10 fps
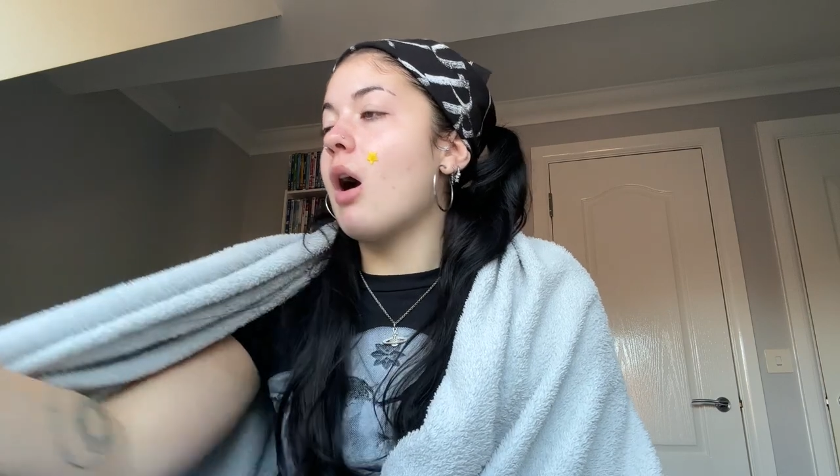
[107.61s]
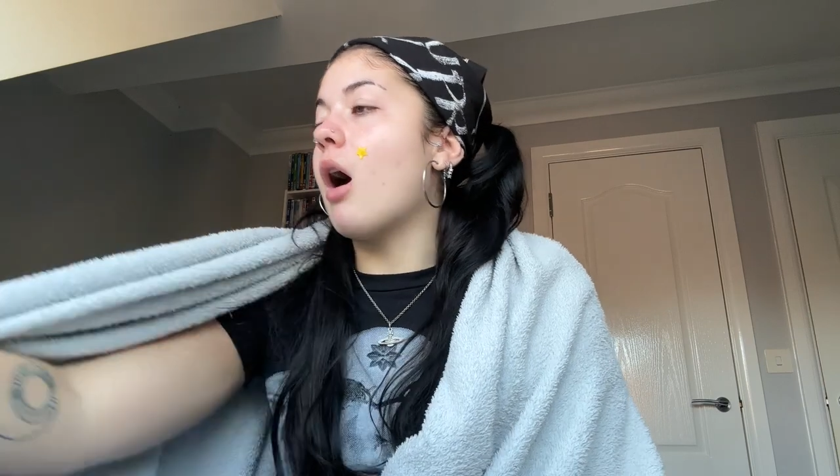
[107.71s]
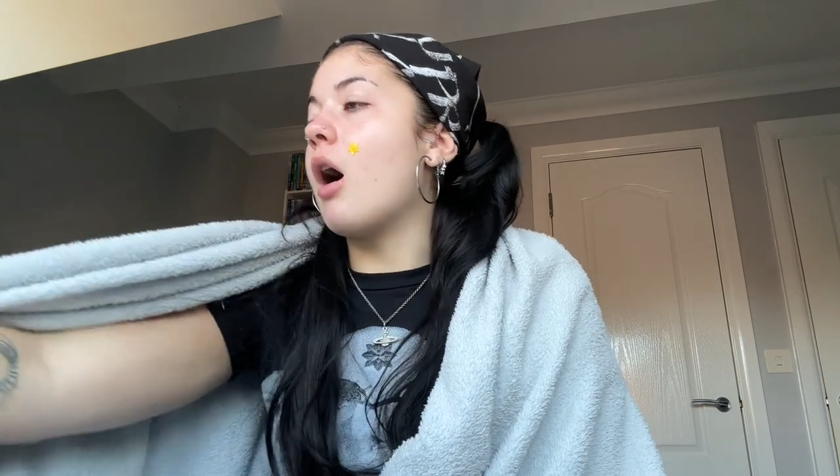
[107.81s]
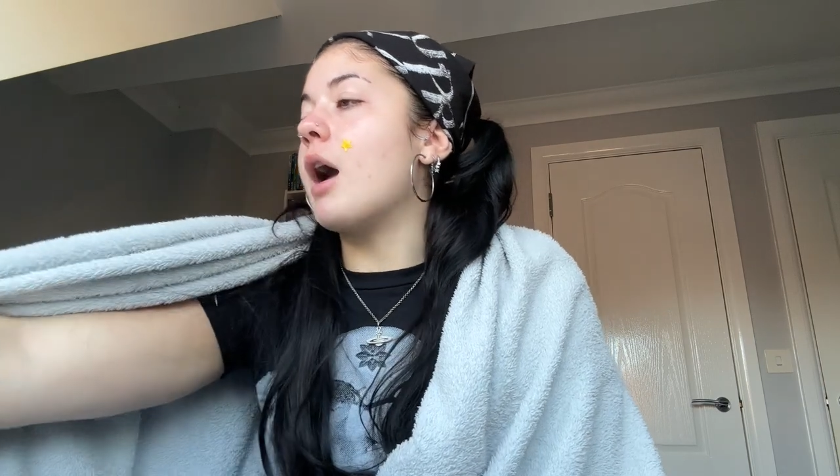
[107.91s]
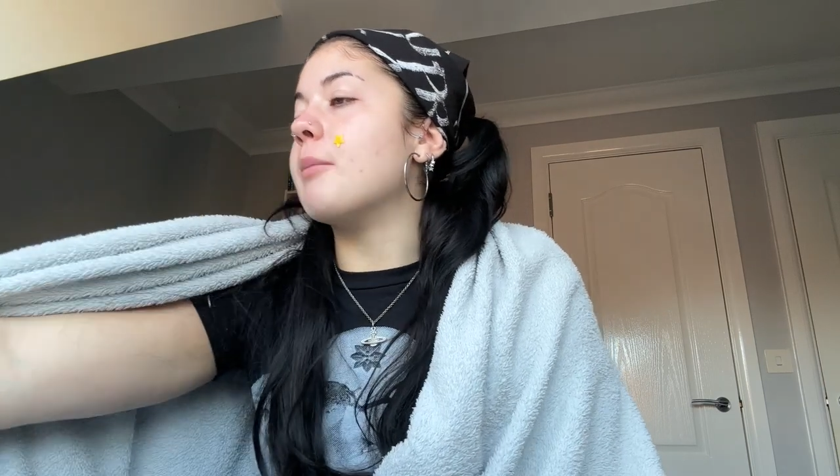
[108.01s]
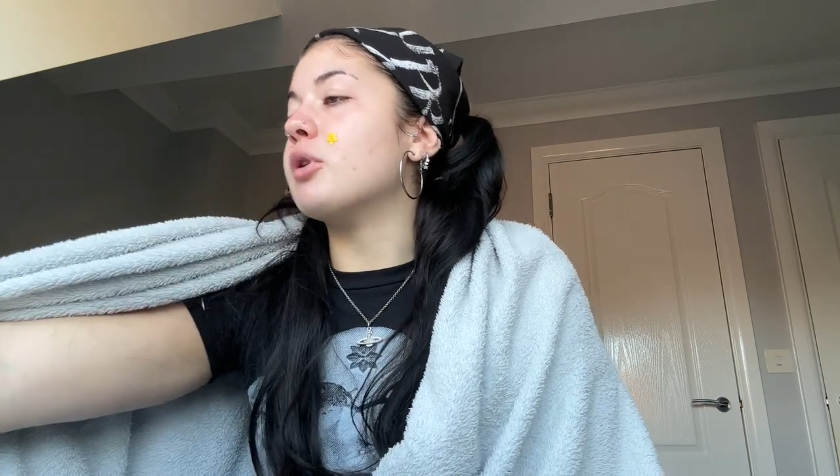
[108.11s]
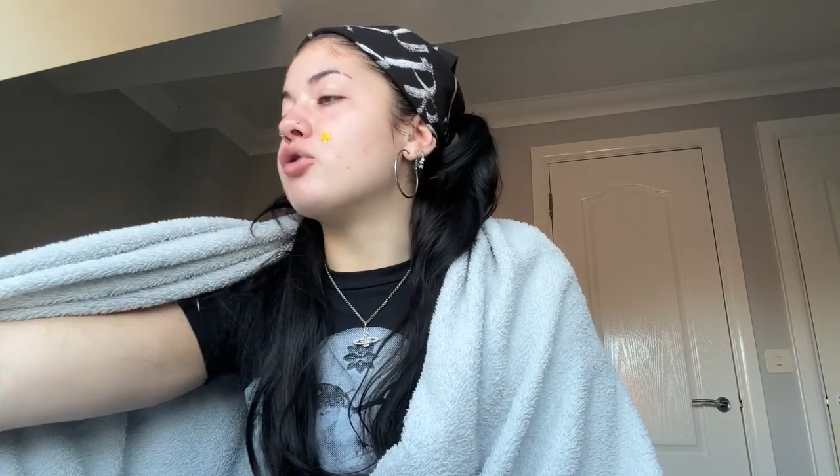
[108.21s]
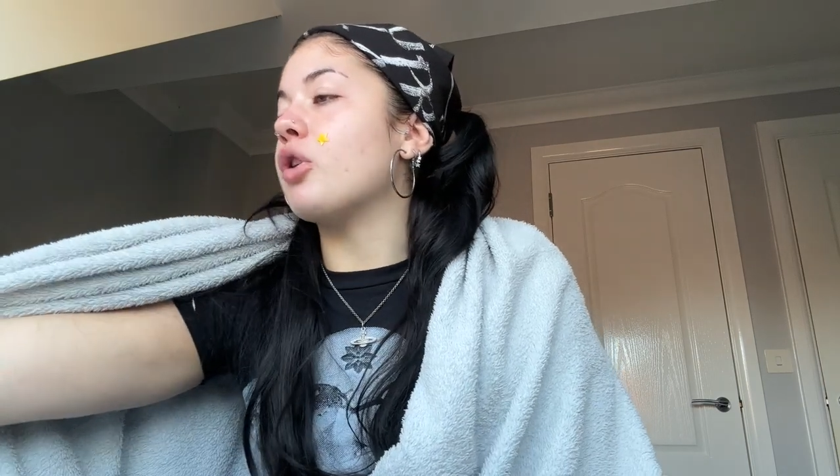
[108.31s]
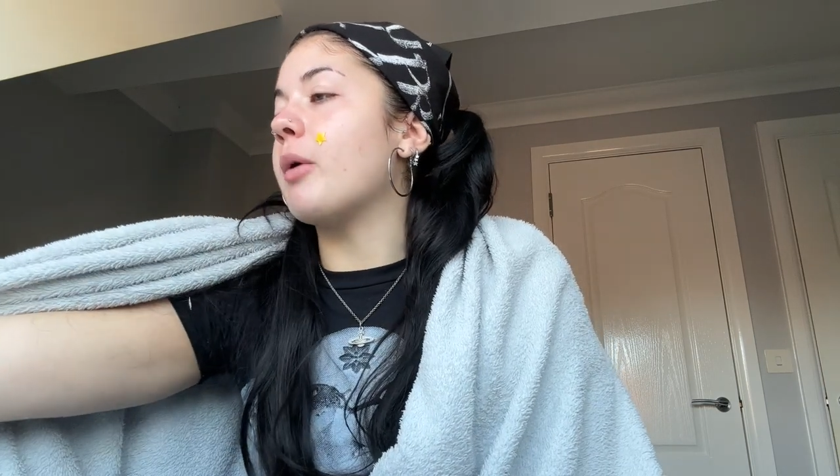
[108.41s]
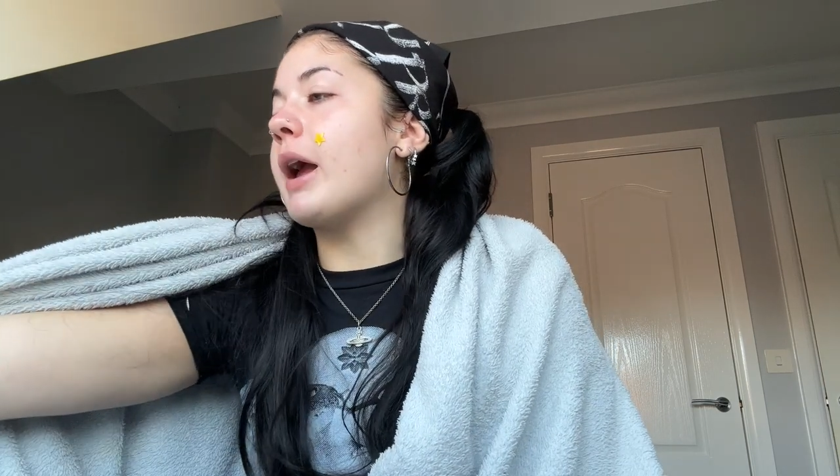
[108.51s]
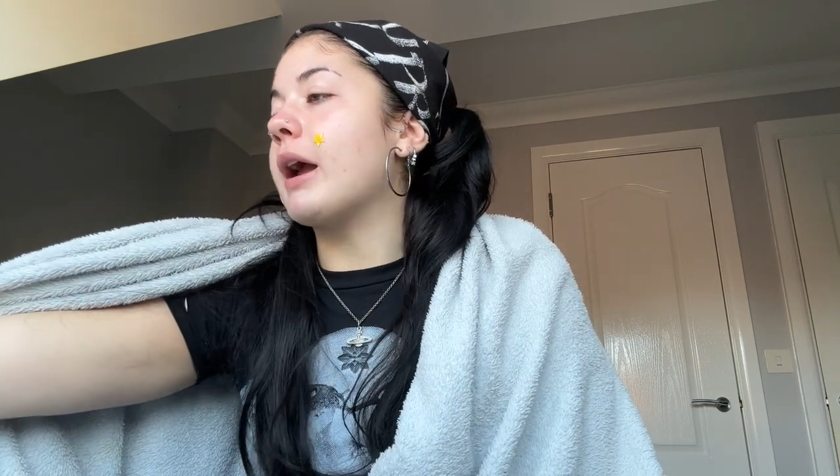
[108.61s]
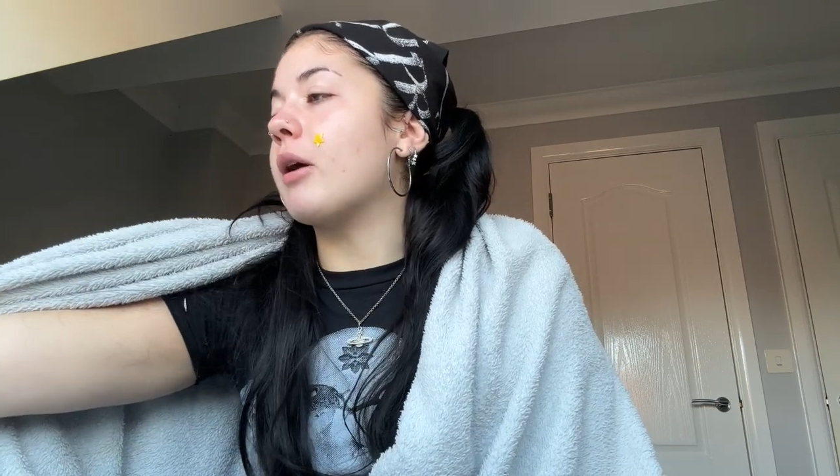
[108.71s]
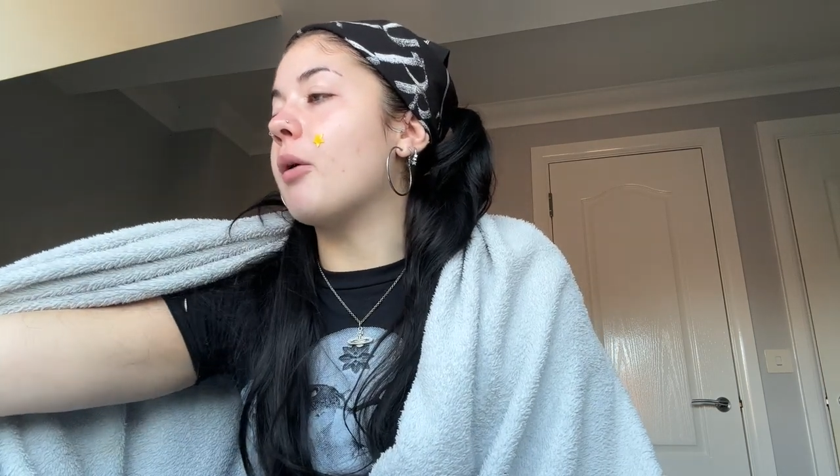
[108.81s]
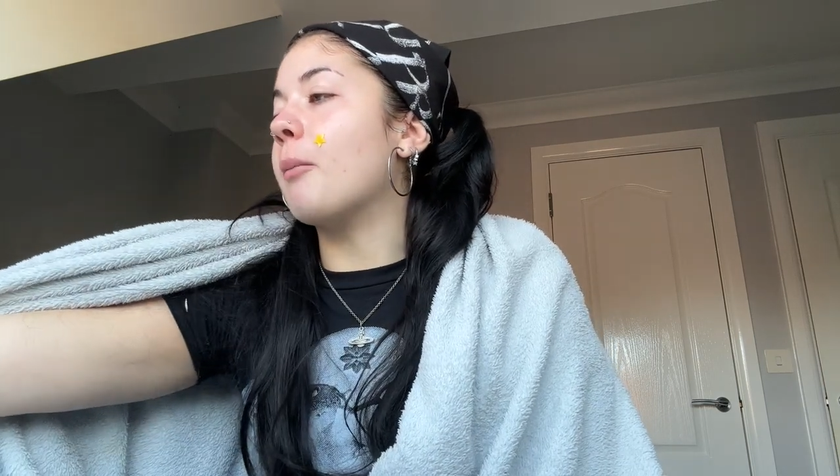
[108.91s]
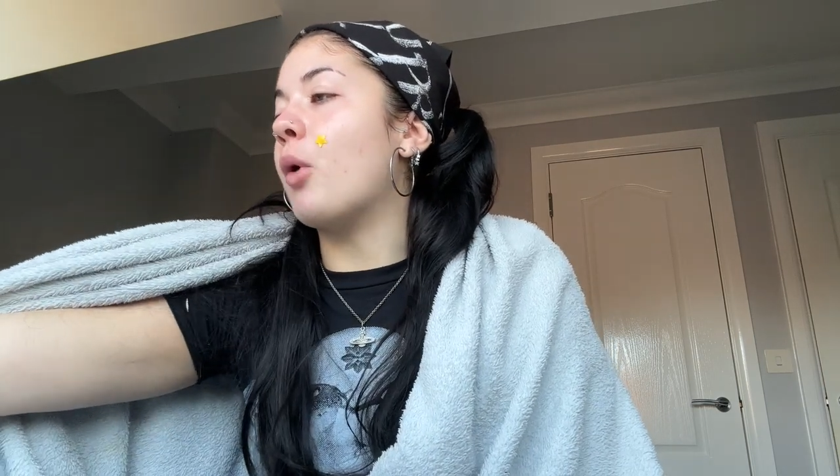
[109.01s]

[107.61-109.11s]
I'm doing